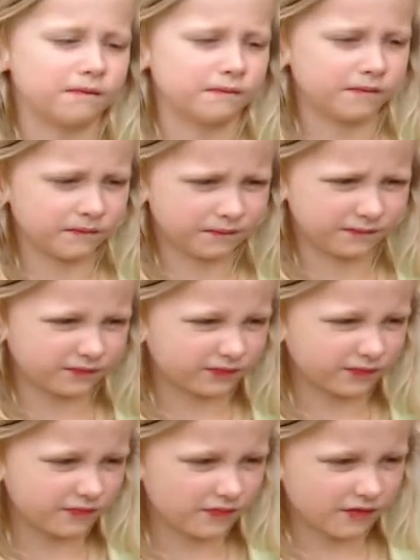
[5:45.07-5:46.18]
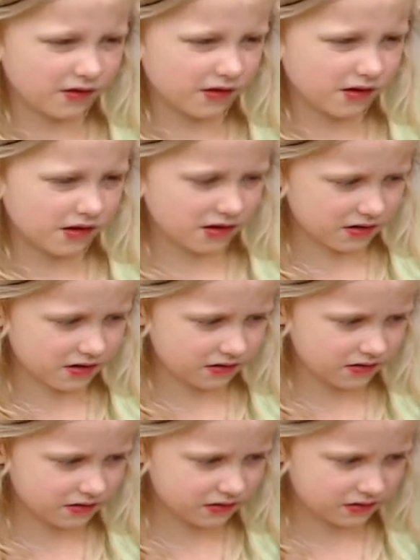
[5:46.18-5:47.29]

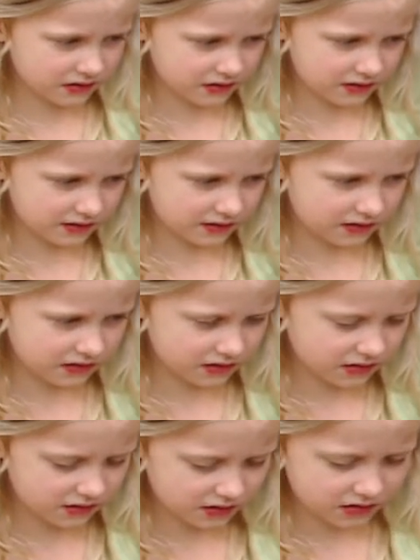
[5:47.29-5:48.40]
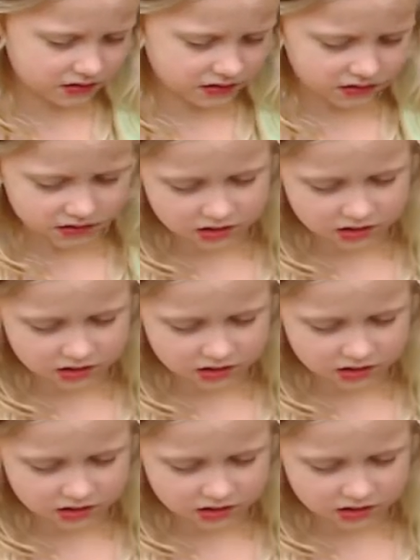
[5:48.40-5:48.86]
No words are spoken by the person on screen.